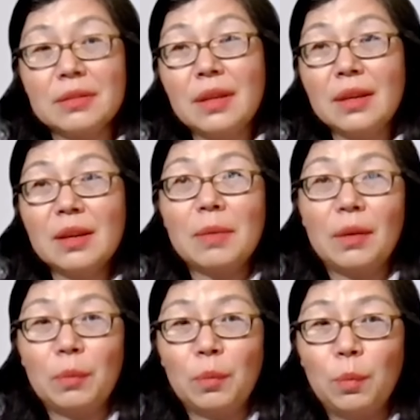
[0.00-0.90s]
Think
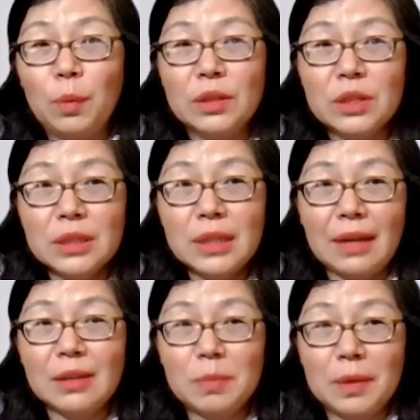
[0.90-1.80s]
about which
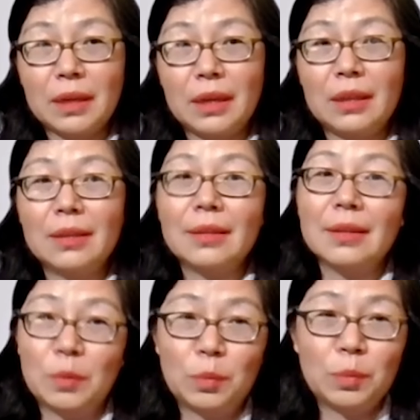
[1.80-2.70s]
tax bucket
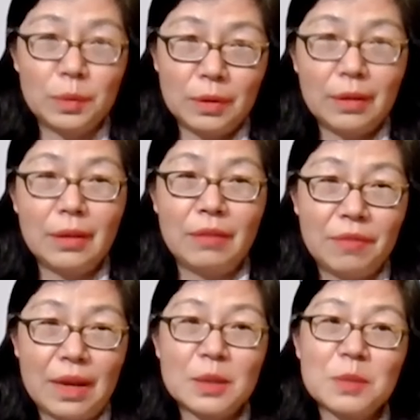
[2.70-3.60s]
the
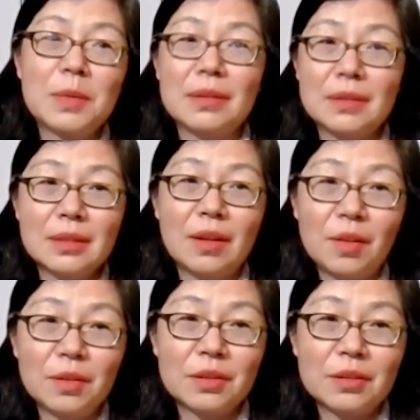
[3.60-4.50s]
investment
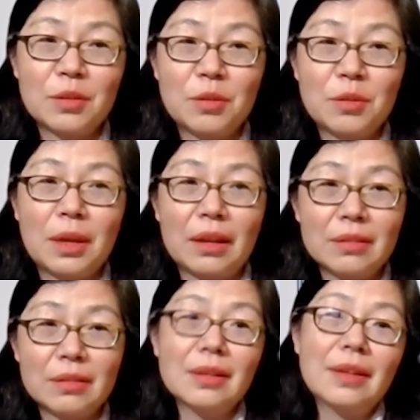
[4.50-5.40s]
dollar you
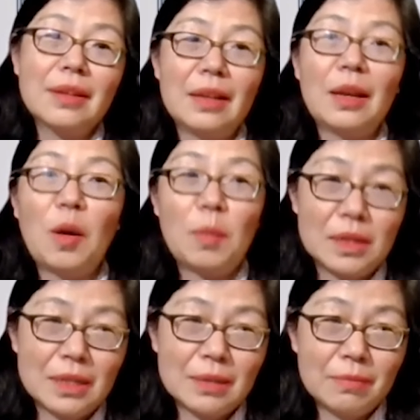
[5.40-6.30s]
get and how
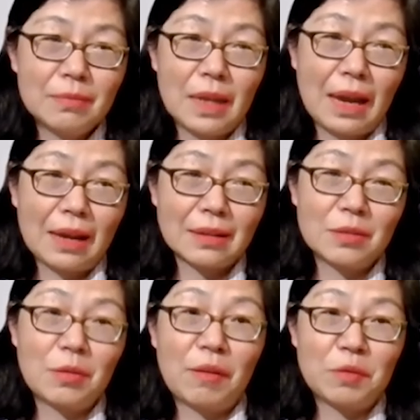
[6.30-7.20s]
much tax
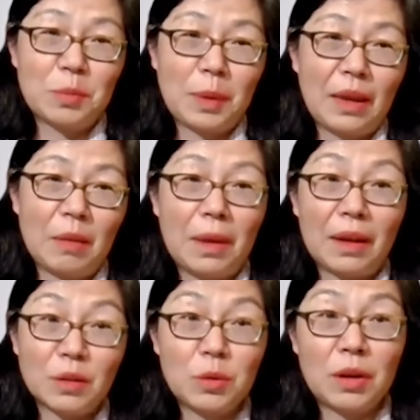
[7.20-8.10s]
you have to pay
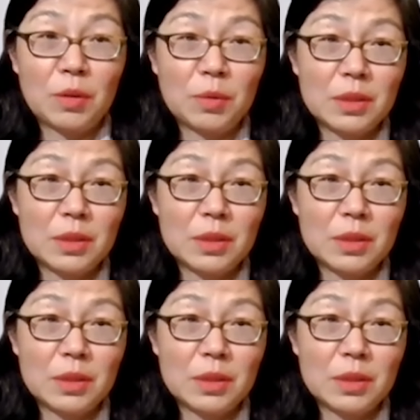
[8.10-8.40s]
back to Uncle